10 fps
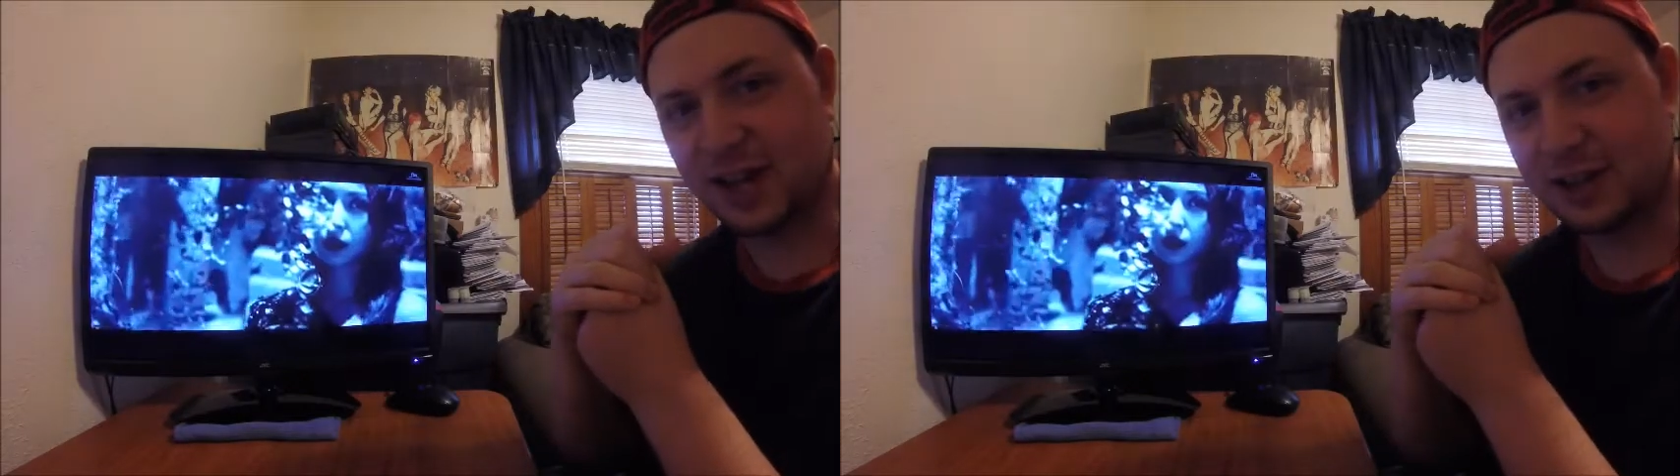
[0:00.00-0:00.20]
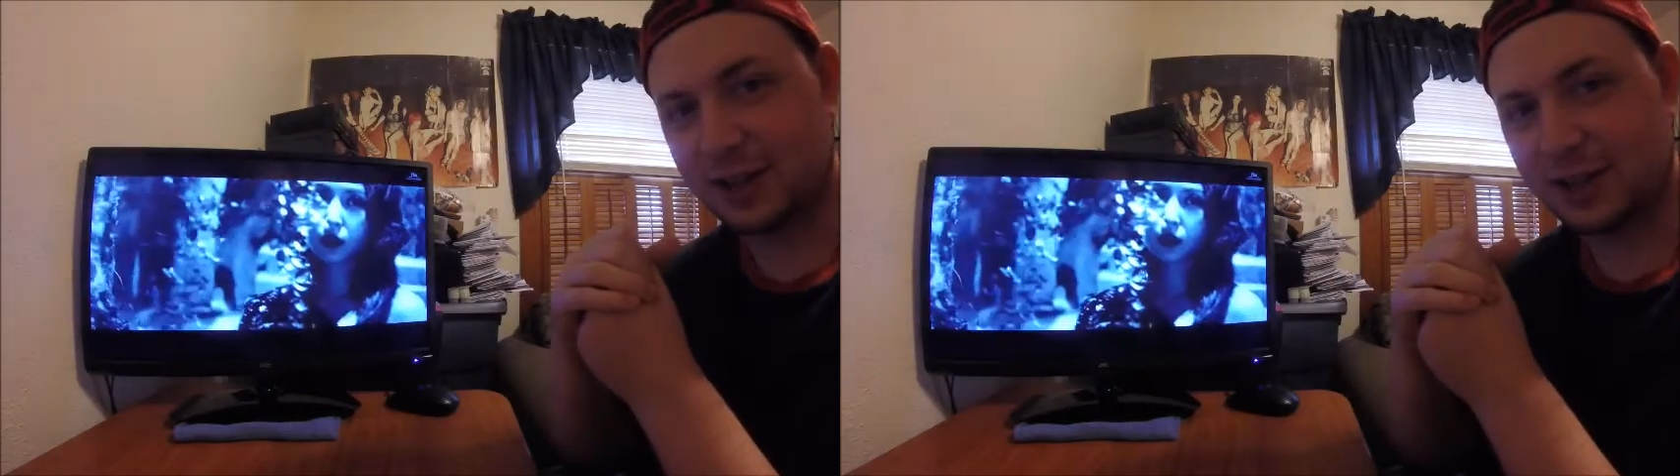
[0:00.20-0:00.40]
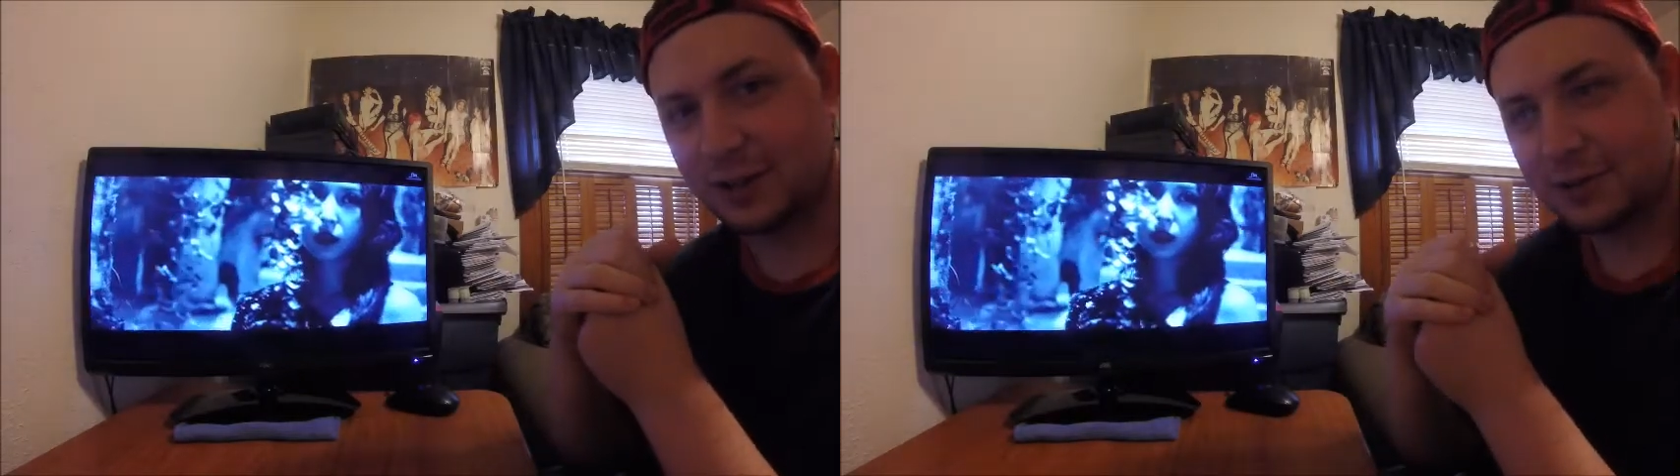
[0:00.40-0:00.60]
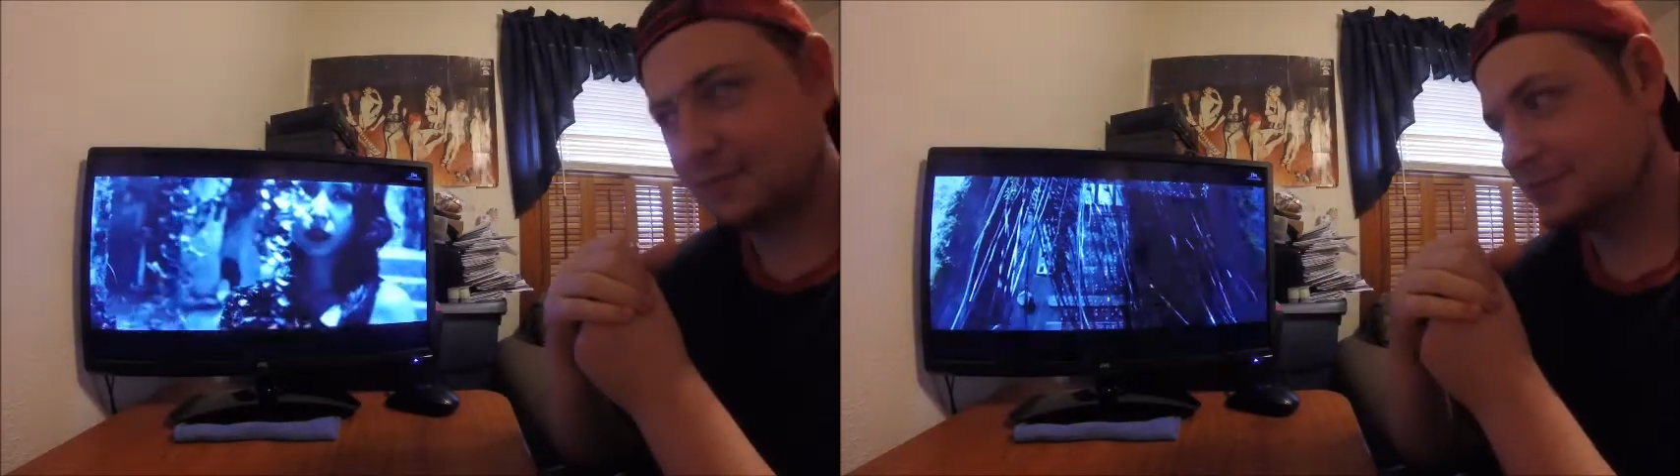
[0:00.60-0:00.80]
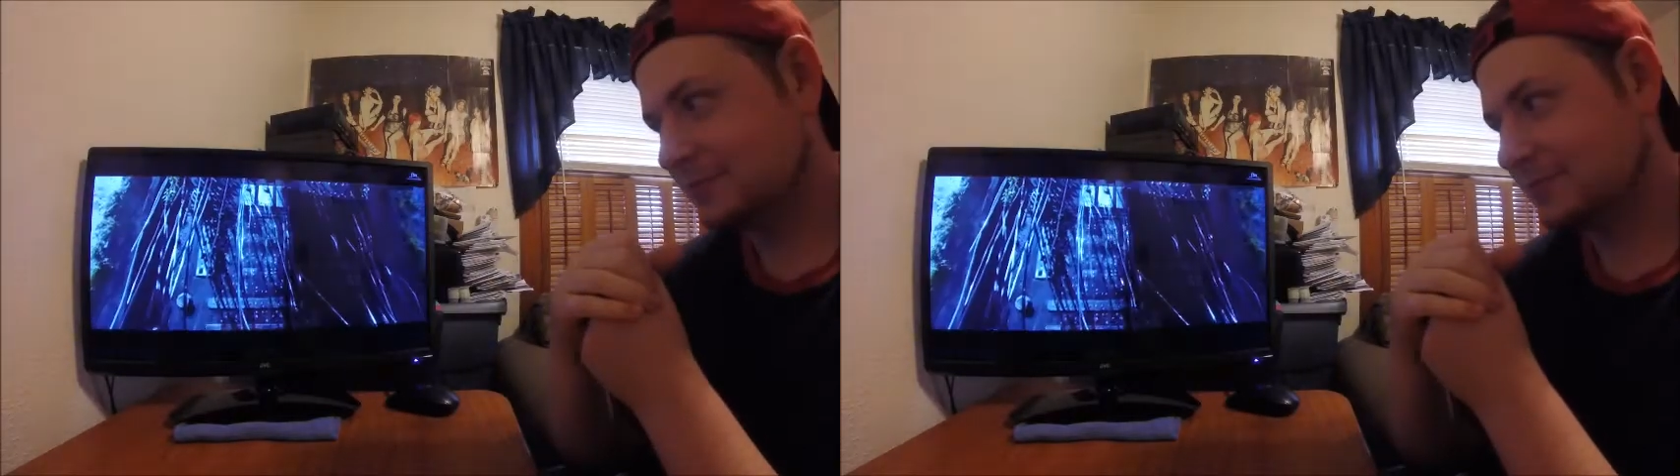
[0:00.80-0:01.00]
Talent?
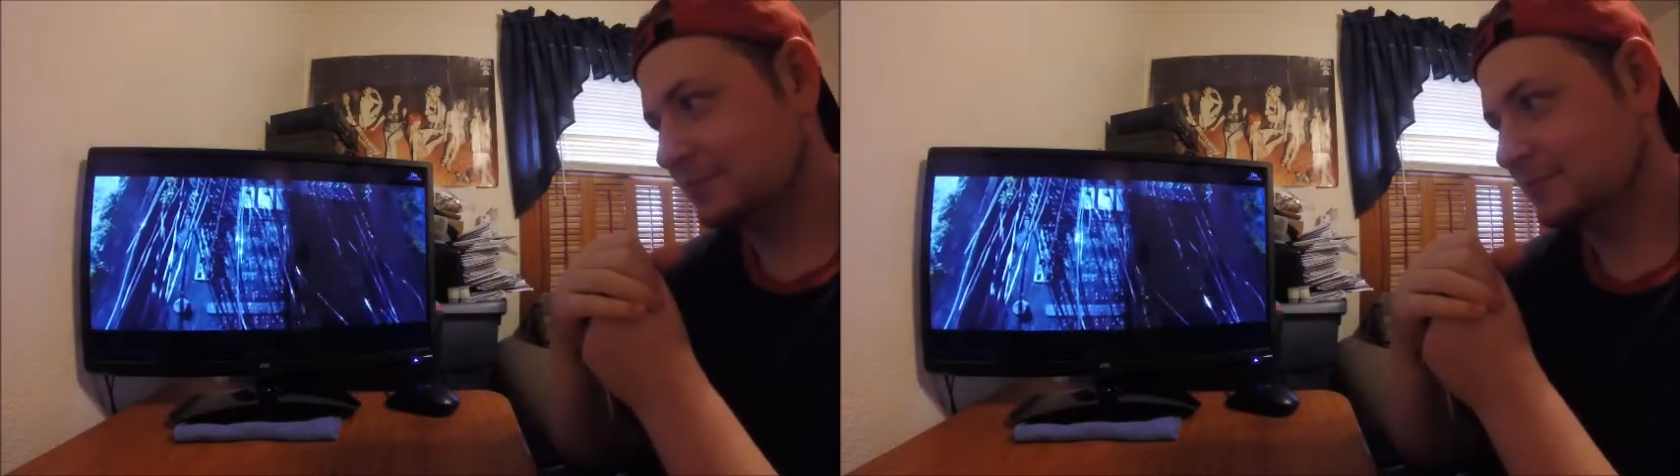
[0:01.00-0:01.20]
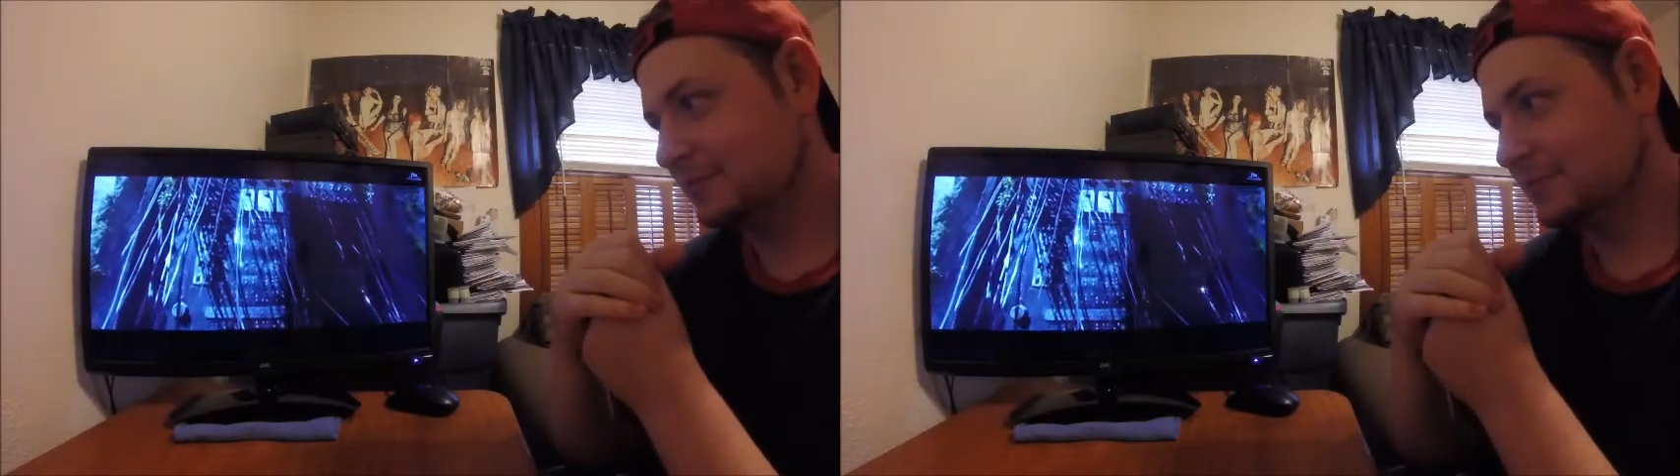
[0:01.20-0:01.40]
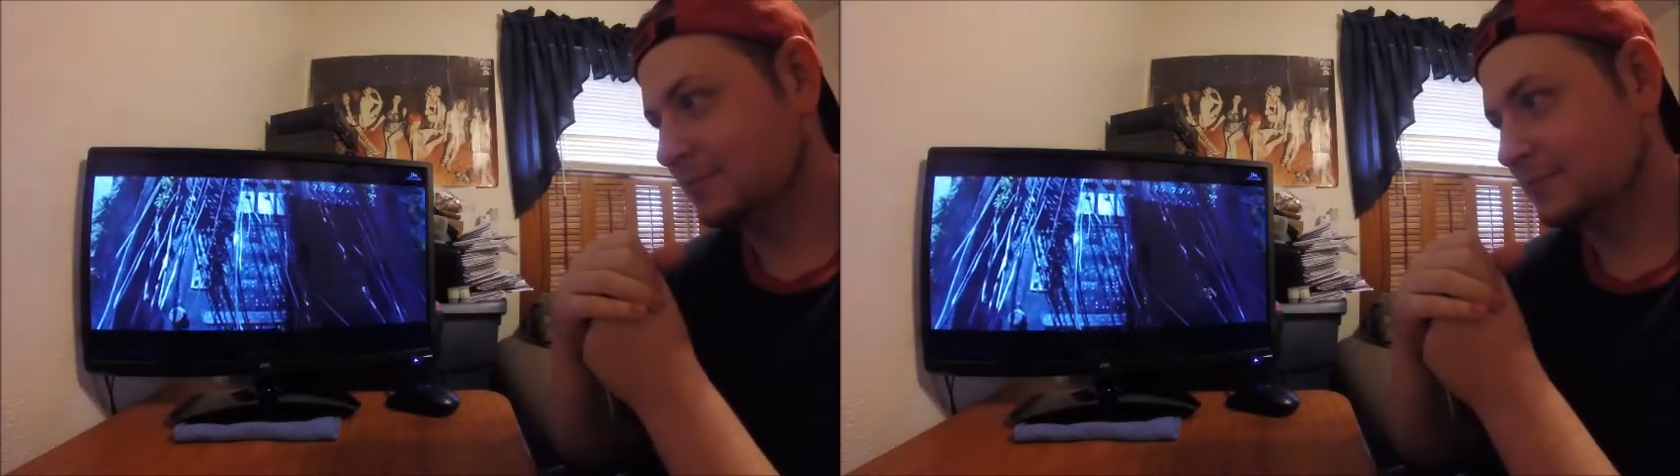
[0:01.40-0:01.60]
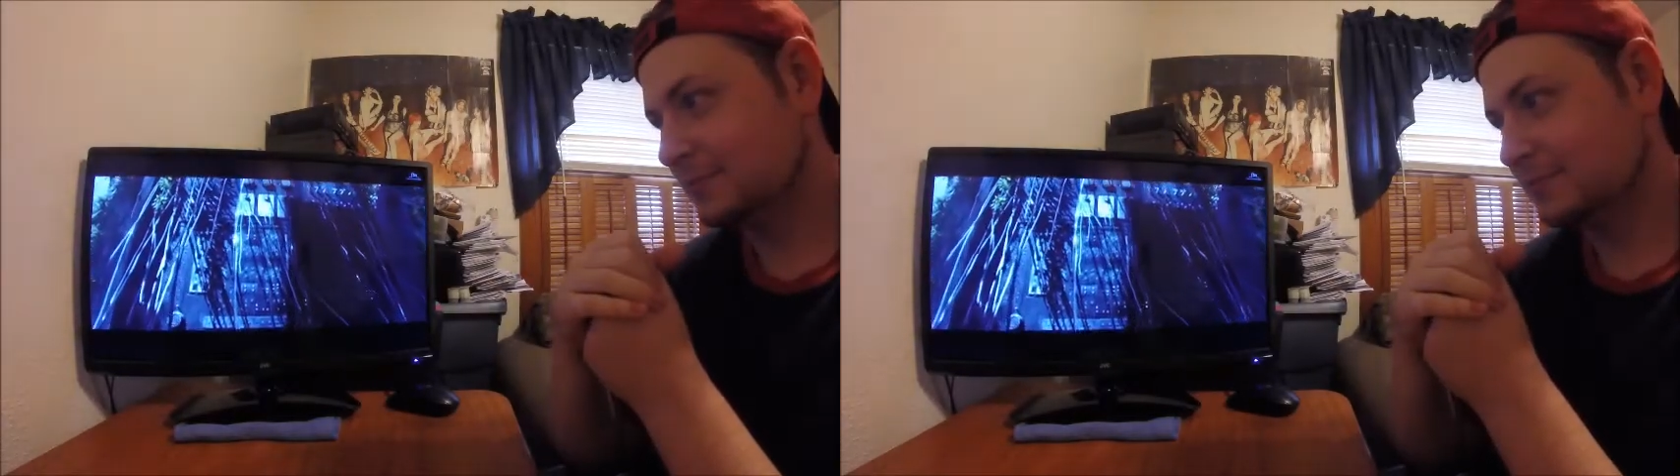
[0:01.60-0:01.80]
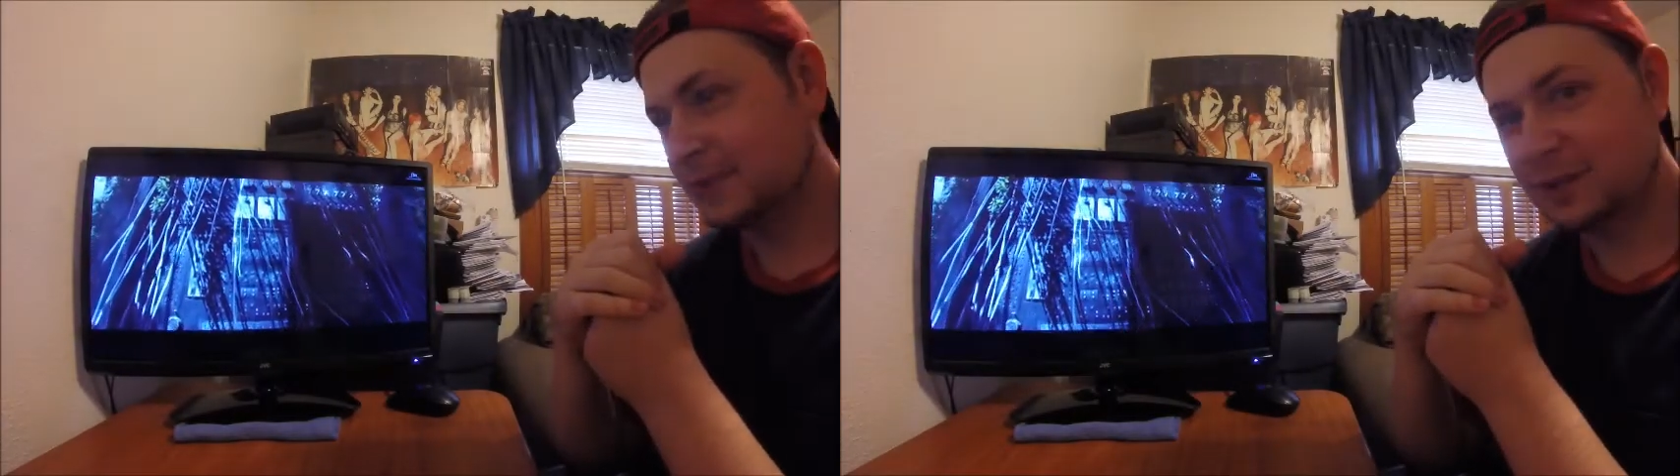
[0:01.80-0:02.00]

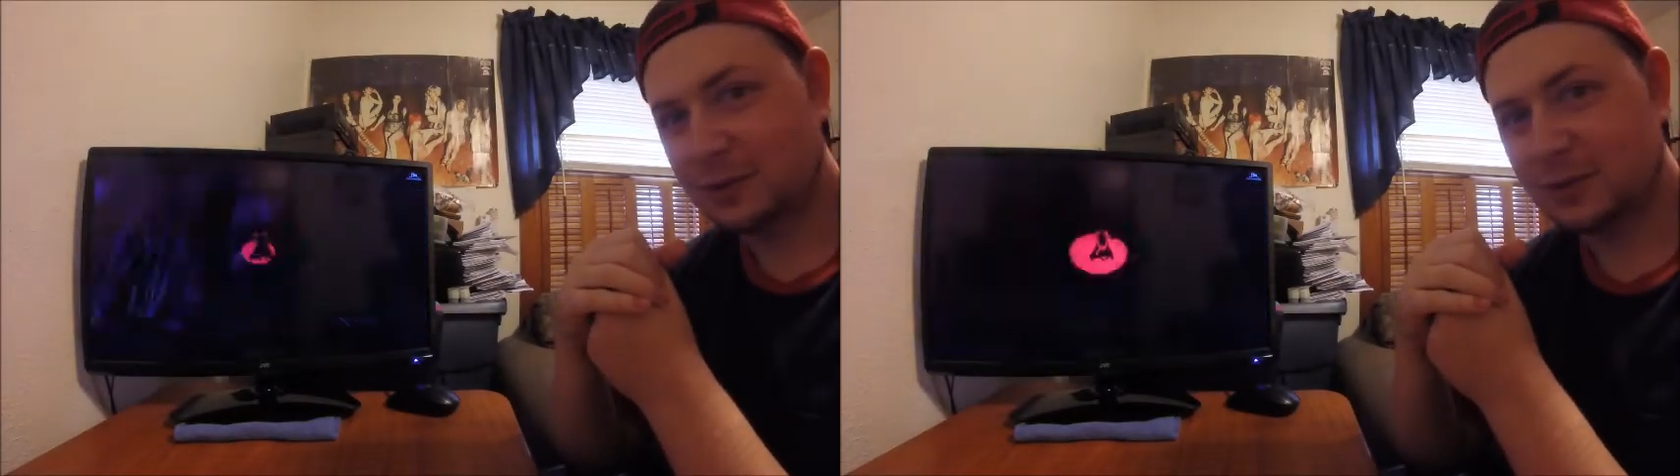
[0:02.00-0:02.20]
That's